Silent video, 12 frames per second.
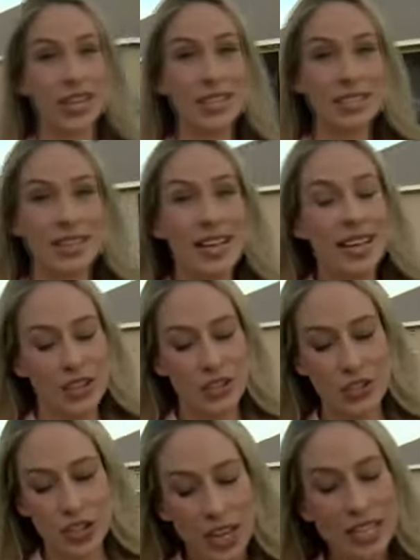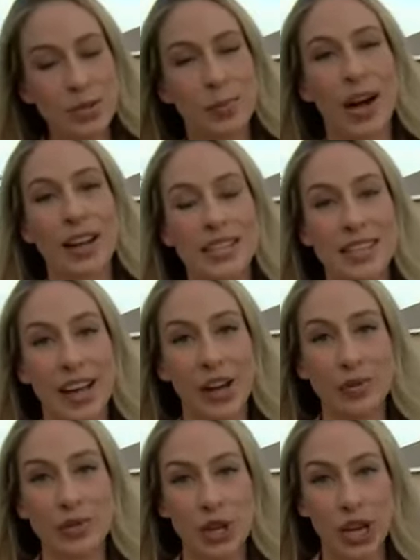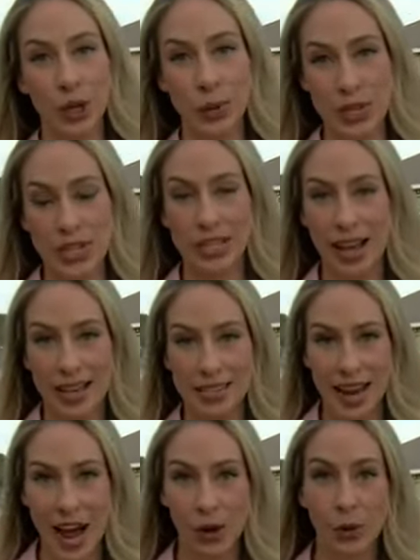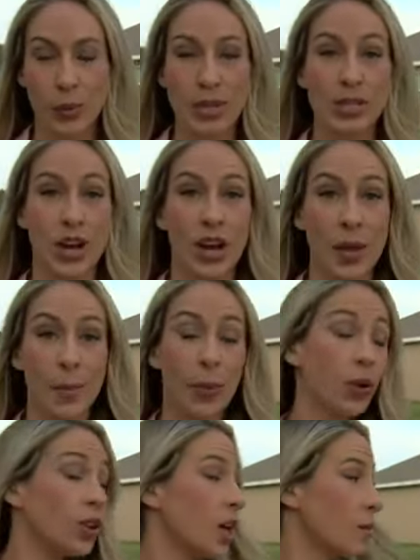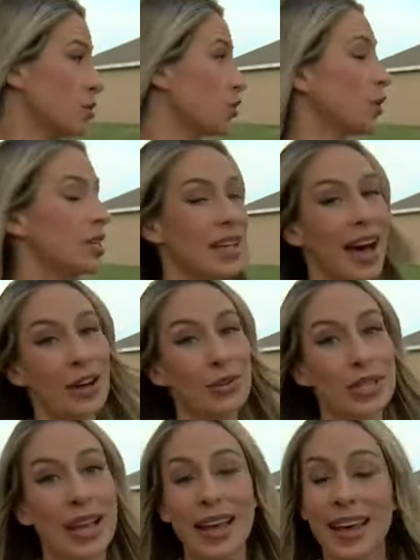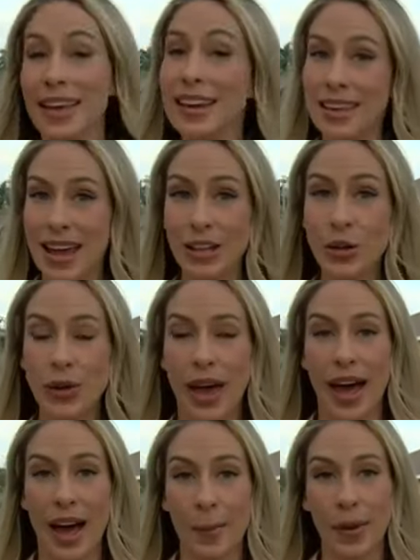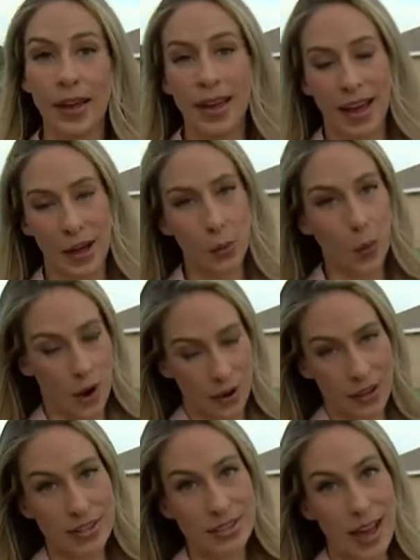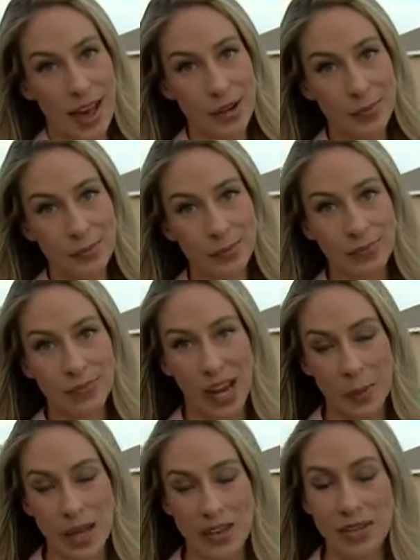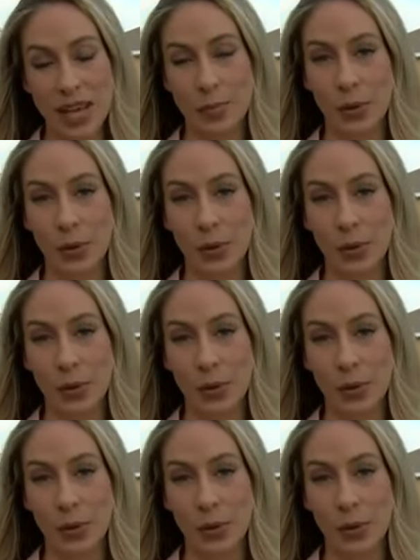this, just bonded out of jail within the last hour, we saw him pull up to his house in a yellow cab and walk inside. I'm live in